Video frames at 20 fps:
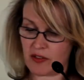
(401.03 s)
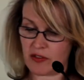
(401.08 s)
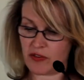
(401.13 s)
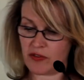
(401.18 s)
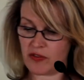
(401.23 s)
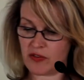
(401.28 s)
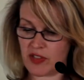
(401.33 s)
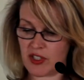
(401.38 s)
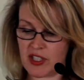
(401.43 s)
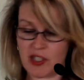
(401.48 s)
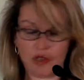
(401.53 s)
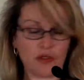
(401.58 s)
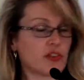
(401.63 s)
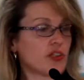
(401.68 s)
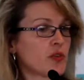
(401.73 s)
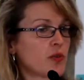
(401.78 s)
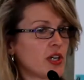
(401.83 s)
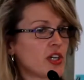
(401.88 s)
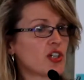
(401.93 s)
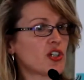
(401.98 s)
of
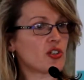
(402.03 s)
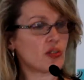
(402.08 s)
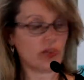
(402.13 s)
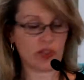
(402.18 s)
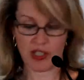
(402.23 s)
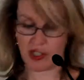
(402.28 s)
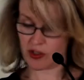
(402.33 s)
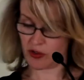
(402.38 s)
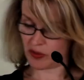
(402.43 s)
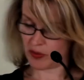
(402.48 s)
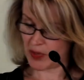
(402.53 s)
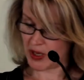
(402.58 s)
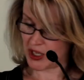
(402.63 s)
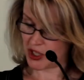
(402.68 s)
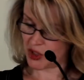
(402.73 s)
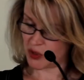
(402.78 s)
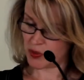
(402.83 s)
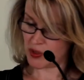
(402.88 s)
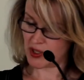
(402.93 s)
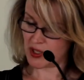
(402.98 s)
self-direction or
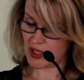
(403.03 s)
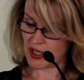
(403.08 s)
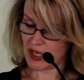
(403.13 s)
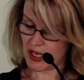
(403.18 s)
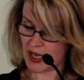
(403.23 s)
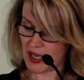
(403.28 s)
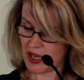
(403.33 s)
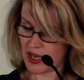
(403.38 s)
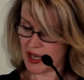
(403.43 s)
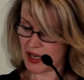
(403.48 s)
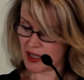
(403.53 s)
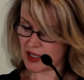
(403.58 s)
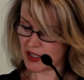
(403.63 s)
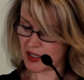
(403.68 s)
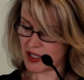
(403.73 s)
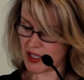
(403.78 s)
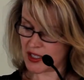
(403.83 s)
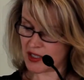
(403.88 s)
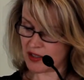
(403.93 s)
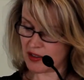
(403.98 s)
self-management, and
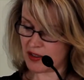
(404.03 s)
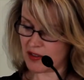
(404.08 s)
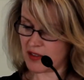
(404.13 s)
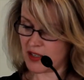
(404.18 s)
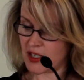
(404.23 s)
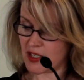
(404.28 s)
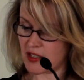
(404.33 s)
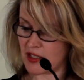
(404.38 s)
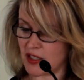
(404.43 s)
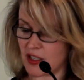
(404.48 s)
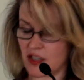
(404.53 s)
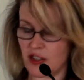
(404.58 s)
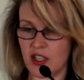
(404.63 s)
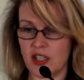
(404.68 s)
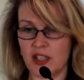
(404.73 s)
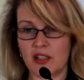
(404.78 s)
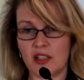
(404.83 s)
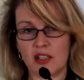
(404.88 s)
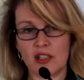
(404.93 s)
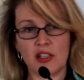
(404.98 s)
these are the things
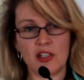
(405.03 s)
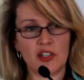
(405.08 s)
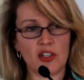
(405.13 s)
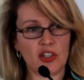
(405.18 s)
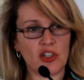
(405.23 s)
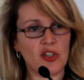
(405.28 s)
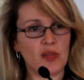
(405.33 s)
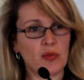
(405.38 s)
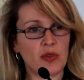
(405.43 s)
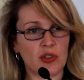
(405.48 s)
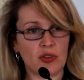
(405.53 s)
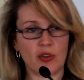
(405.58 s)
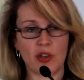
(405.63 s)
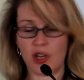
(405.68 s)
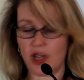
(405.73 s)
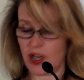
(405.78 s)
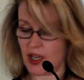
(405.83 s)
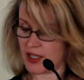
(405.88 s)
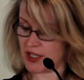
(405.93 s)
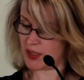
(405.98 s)
that the consumers or
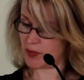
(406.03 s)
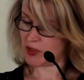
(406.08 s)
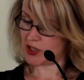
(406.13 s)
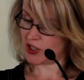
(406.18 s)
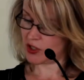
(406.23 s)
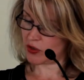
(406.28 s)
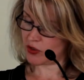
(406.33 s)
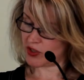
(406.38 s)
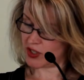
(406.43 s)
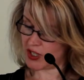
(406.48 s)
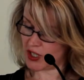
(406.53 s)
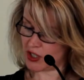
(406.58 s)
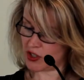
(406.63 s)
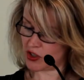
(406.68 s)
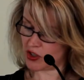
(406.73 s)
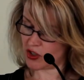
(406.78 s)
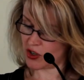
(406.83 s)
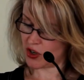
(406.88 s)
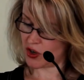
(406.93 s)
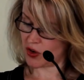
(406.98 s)
clients themselves need
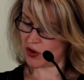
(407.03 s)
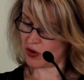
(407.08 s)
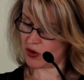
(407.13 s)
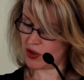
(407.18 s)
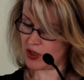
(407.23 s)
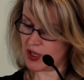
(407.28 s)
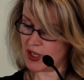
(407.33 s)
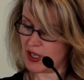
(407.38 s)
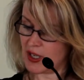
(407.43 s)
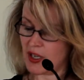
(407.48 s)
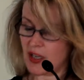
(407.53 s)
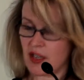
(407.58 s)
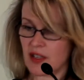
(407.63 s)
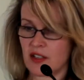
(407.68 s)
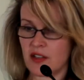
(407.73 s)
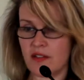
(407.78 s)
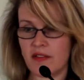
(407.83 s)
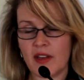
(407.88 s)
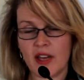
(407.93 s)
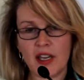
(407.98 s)
to know.
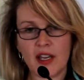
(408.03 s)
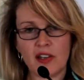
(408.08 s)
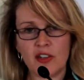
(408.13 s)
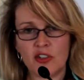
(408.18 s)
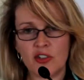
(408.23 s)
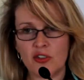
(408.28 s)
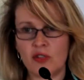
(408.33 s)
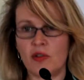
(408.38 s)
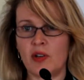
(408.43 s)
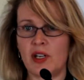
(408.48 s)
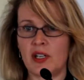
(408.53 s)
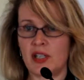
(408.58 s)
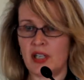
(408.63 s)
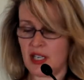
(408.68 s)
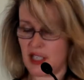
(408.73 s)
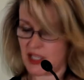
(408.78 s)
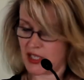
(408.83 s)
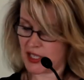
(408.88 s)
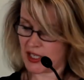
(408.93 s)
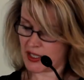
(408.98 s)
So they do
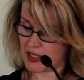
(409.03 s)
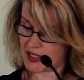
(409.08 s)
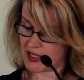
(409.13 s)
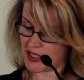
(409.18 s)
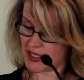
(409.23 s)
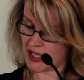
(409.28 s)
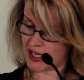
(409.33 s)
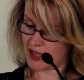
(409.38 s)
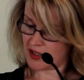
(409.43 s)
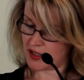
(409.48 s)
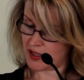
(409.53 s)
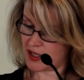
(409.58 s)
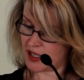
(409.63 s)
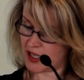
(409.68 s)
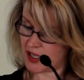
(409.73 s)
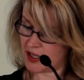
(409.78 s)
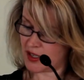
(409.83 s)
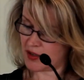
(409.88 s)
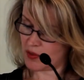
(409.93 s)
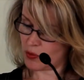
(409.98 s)
need to understand
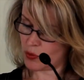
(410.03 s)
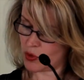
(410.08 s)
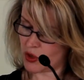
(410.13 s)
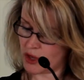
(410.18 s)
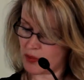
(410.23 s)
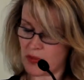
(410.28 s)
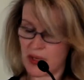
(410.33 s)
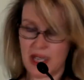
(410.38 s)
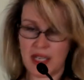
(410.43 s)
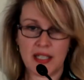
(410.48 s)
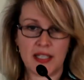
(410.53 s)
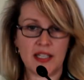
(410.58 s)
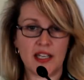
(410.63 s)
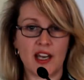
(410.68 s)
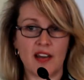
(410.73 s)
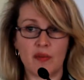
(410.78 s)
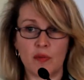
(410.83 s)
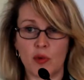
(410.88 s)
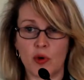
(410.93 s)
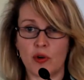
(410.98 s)
what it means to
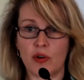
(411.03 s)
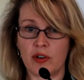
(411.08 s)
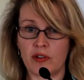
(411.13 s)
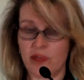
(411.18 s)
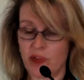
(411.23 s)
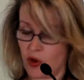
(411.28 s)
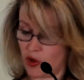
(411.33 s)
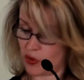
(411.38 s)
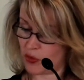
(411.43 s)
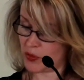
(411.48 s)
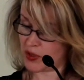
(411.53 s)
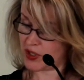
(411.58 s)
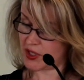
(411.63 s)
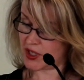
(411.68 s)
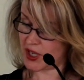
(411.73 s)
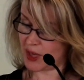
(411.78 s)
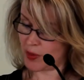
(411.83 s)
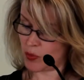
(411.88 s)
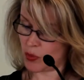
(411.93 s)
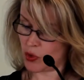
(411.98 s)
have more involvement
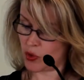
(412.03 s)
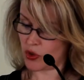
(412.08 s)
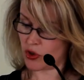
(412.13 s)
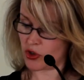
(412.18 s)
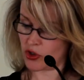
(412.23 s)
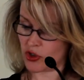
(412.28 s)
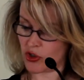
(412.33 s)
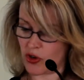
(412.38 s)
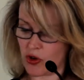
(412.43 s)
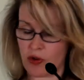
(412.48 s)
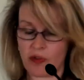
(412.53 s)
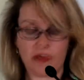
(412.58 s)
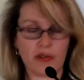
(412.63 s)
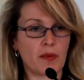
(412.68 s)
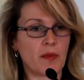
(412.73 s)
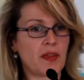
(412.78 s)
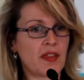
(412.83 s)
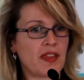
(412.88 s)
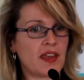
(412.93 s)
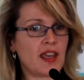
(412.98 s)
and more control
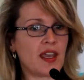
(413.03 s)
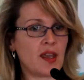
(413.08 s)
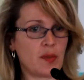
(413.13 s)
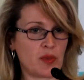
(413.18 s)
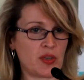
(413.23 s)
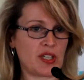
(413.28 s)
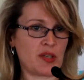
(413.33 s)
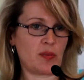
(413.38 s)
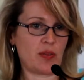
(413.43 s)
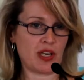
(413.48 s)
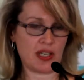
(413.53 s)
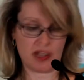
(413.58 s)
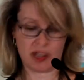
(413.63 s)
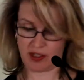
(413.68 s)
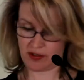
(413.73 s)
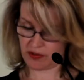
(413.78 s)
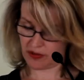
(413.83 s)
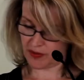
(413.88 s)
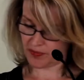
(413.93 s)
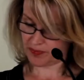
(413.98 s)
from their
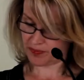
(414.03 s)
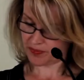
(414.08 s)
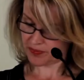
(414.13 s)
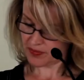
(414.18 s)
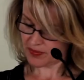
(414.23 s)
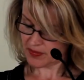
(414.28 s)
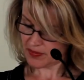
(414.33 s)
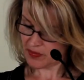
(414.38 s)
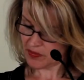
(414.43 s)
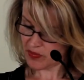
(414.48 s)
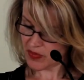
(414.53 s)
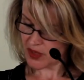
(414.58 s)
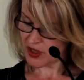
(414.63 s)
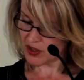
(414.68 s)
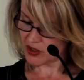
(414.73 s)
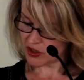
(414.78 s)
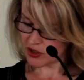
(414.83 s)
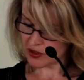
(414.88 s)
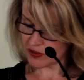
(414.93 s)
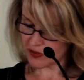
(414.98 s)
perspective.
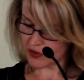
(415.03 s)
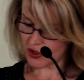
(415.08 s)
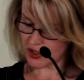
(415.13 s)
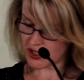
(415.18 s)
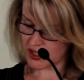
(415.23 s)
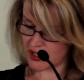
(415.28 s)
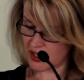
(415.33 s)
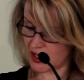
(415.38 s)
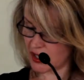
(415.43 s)
So the first